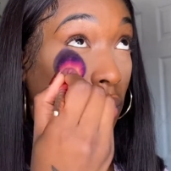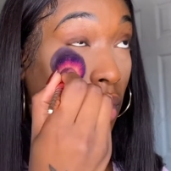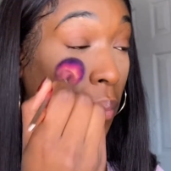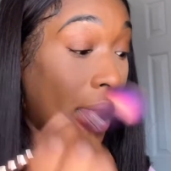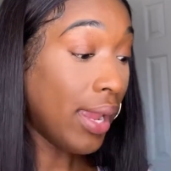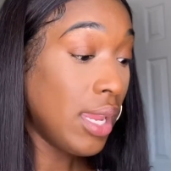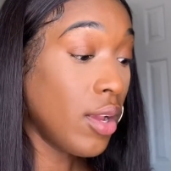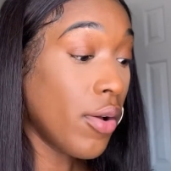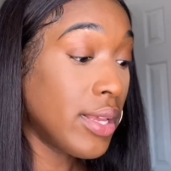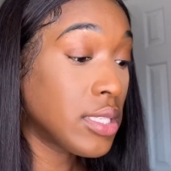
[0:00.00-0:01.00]
my
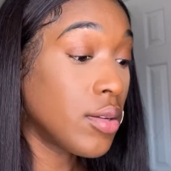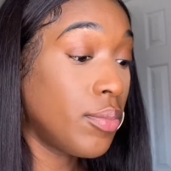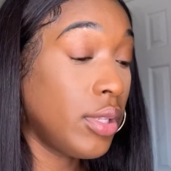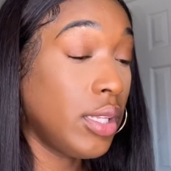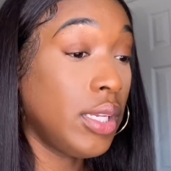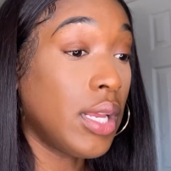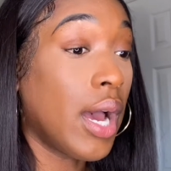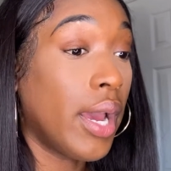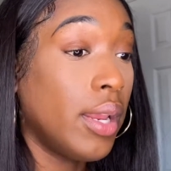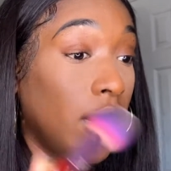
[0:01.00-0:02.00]
ego has completely
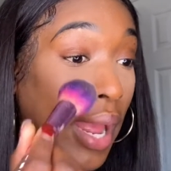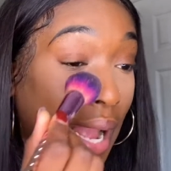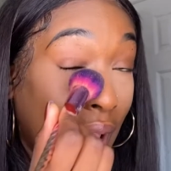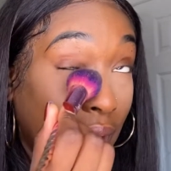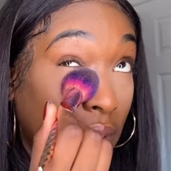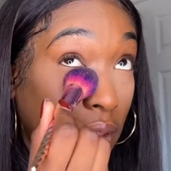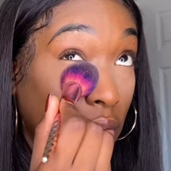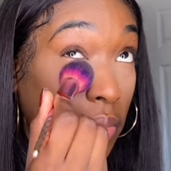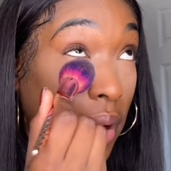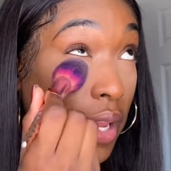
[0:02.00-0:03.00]
died. Like, I
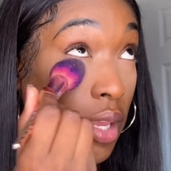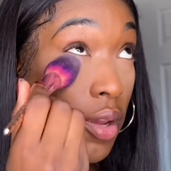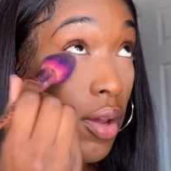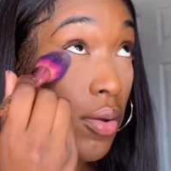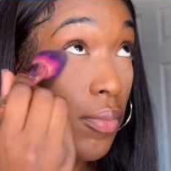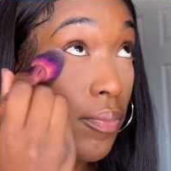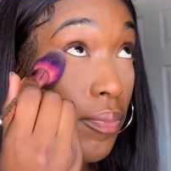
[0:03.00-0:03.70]
killed my ego.